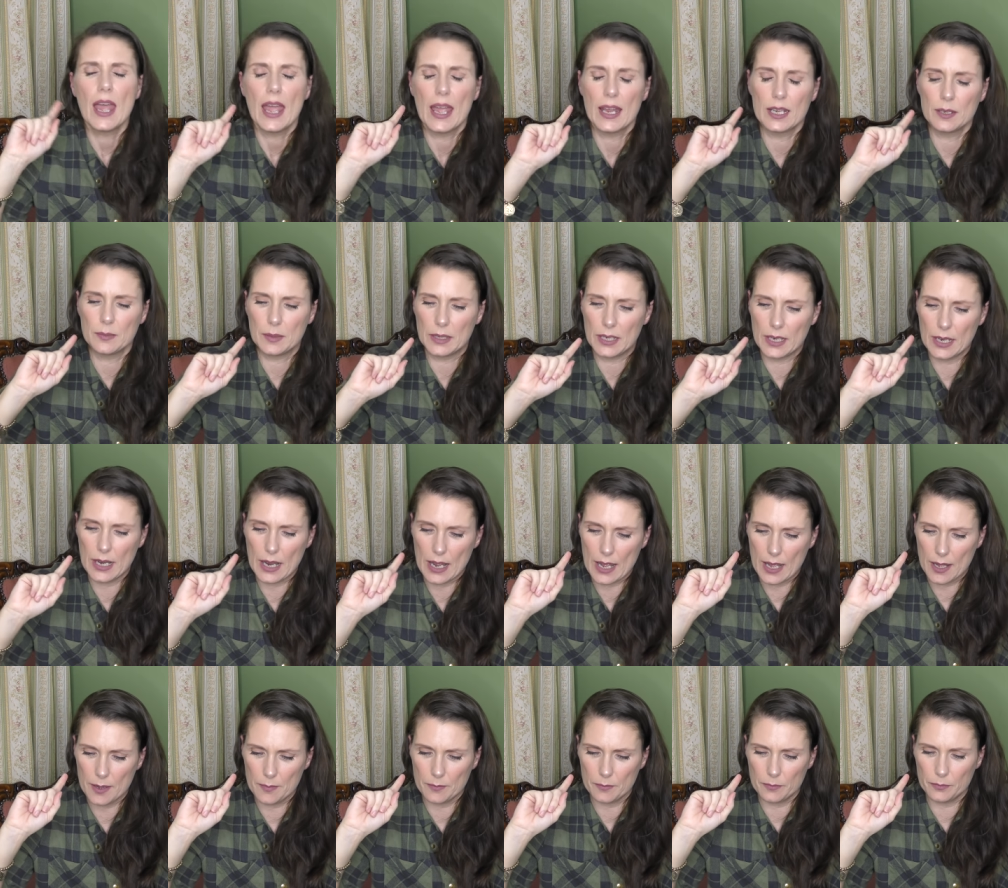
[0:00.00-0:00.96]
anyway
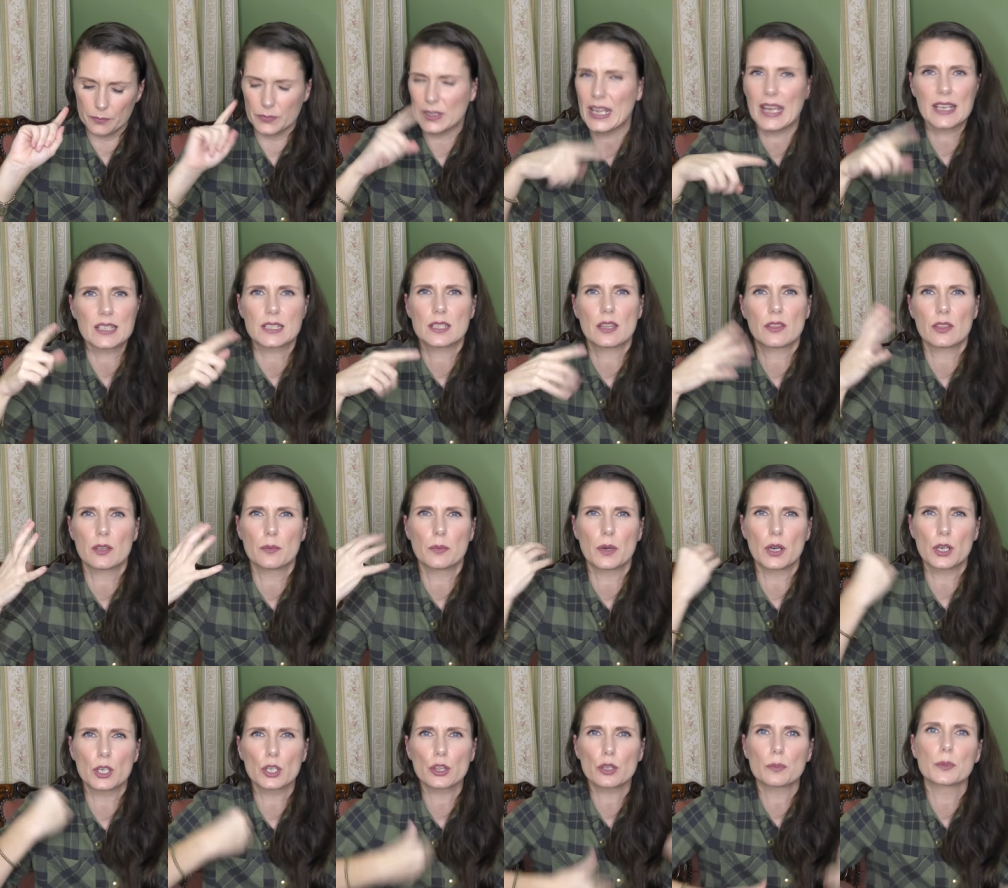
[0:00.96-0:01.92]
um yes they
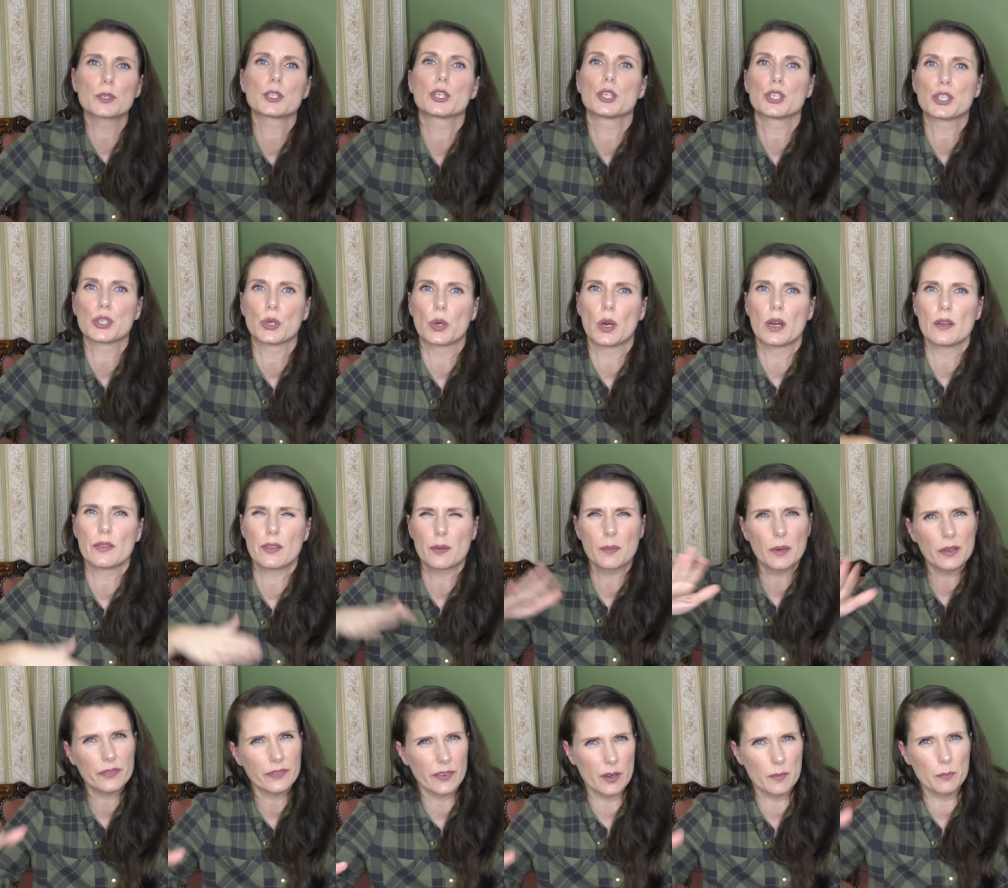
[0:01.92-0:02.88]
were they were too short they
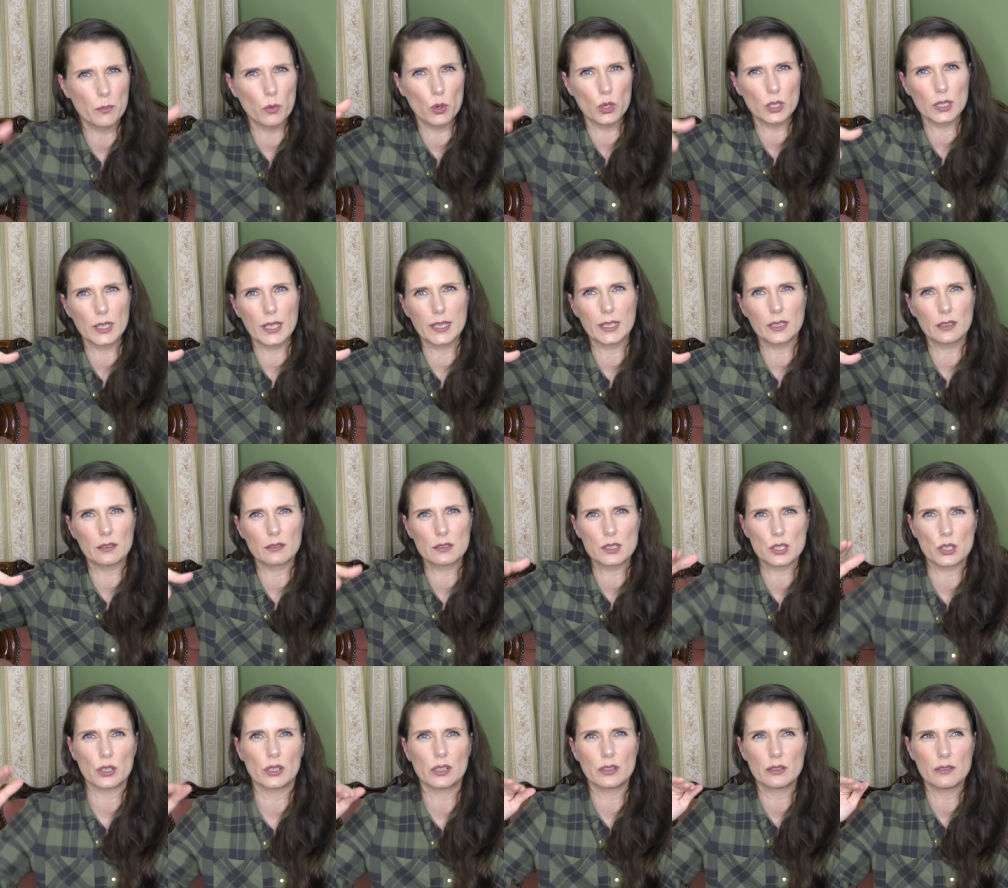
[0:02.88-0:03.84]
were for more like
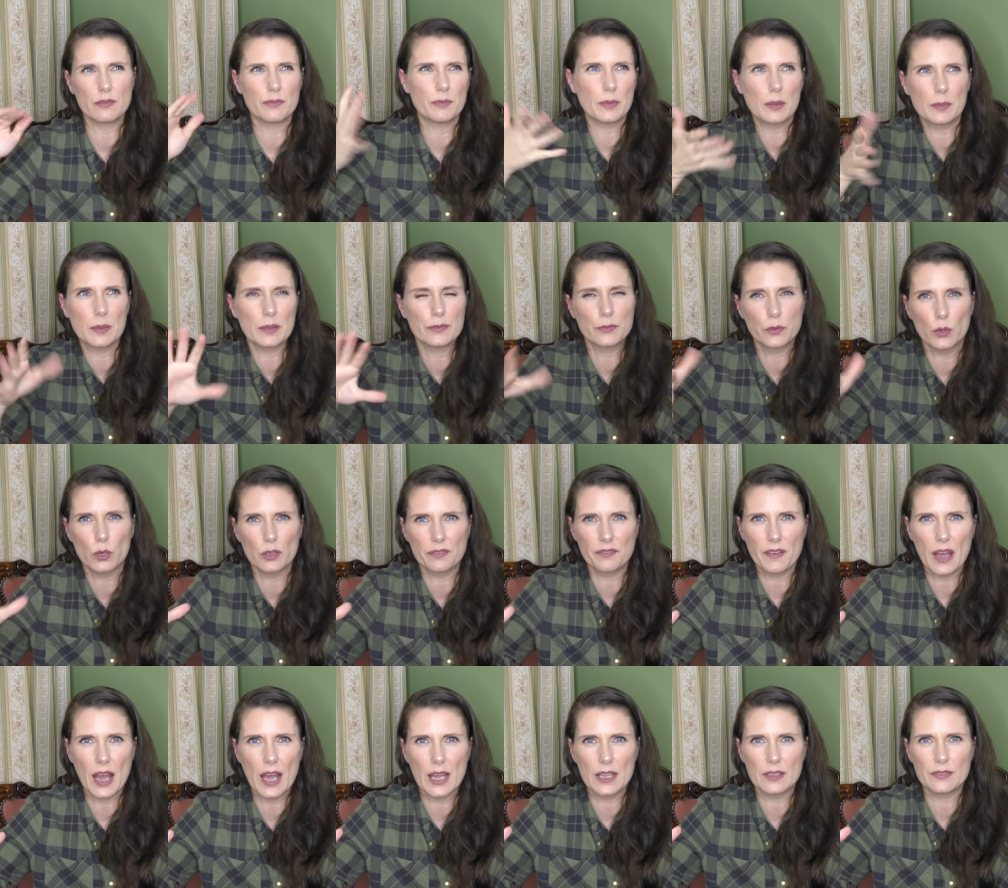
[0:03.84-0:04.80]
sort of maybe four or
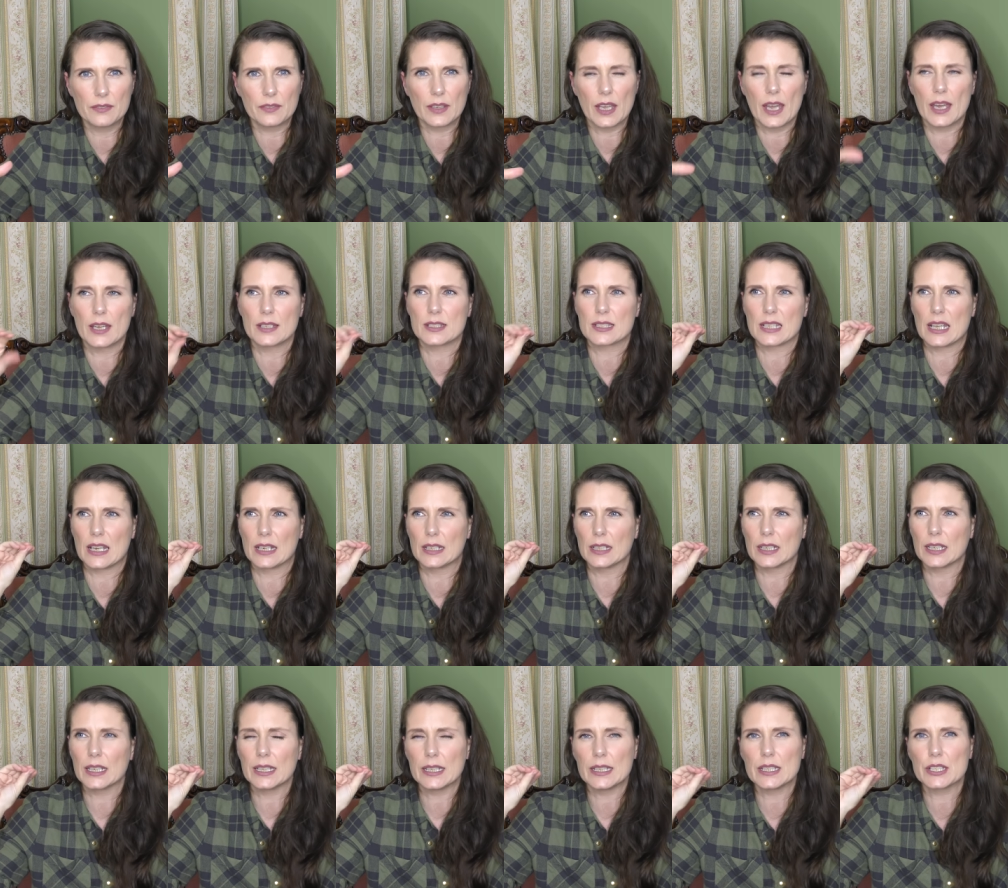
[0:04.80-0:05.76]
five kids
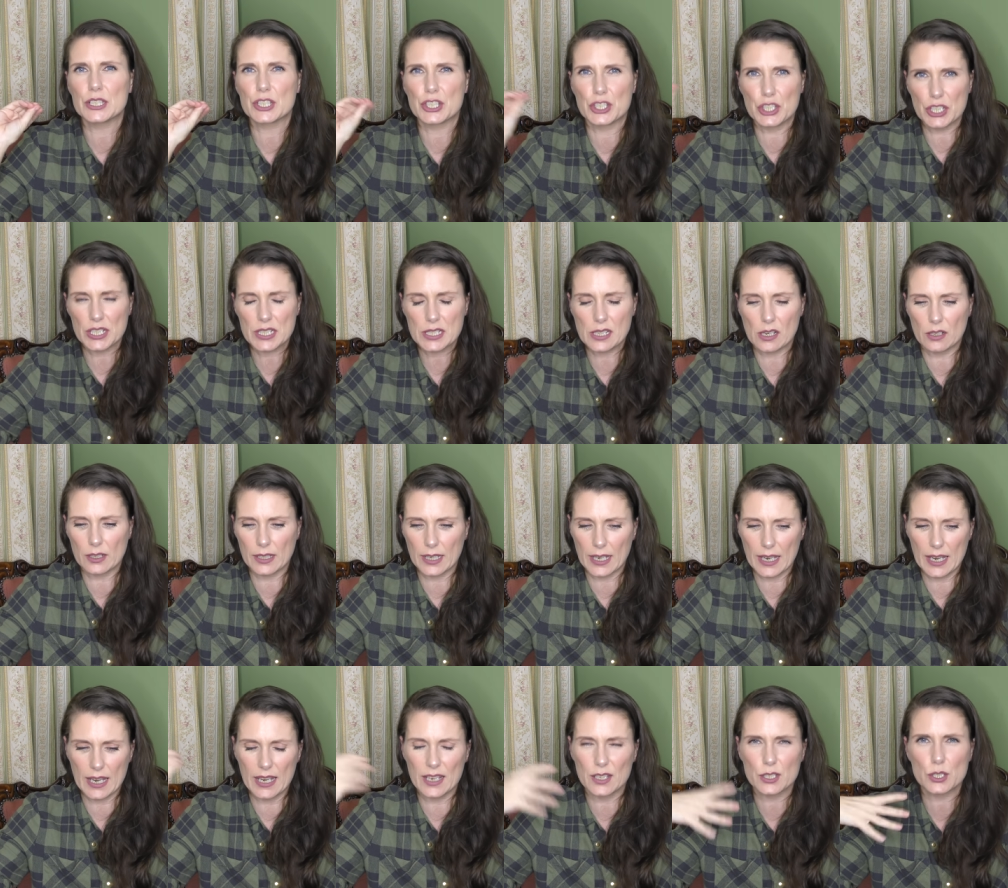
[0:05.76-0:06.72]
and he's just turned
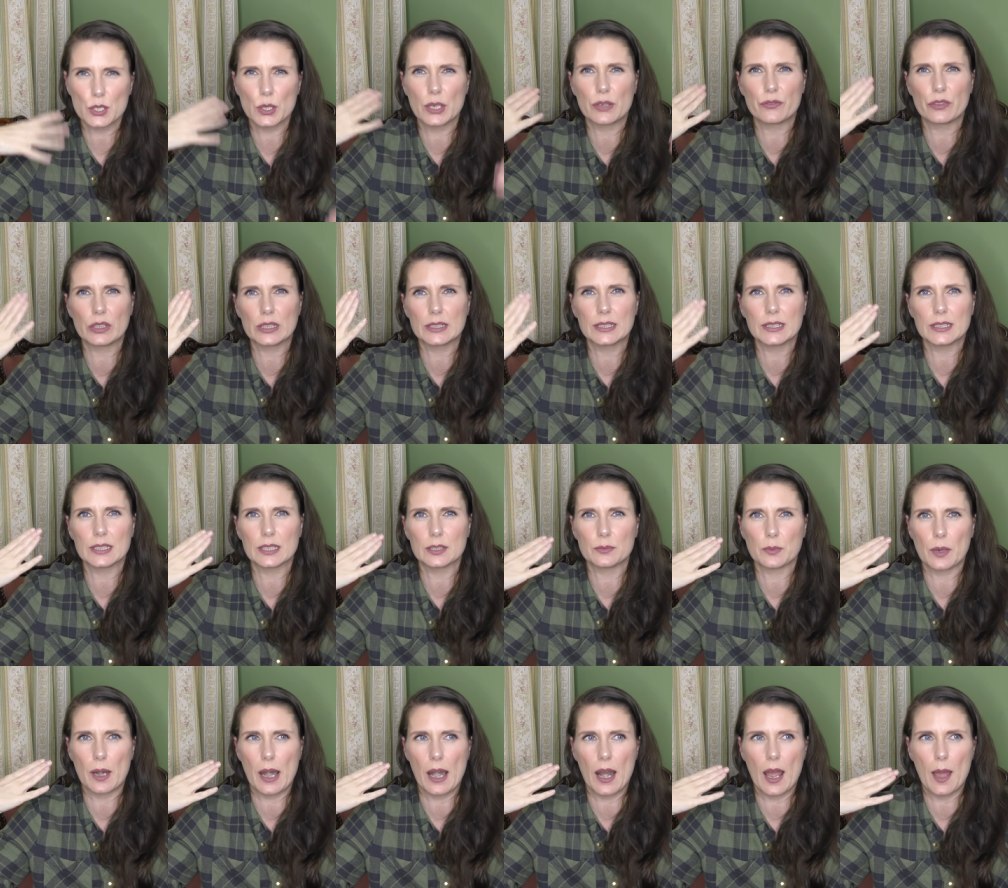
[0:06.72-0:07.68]
eight so he really needed
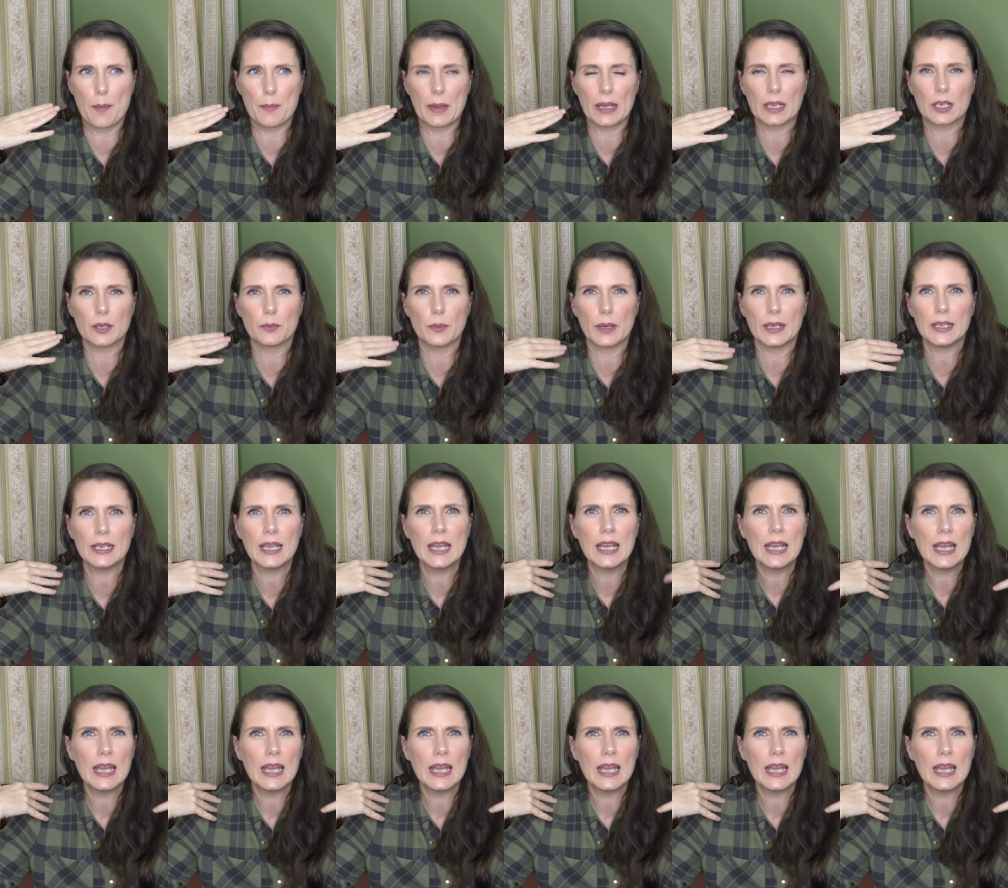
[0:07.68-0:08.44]
one a bigger one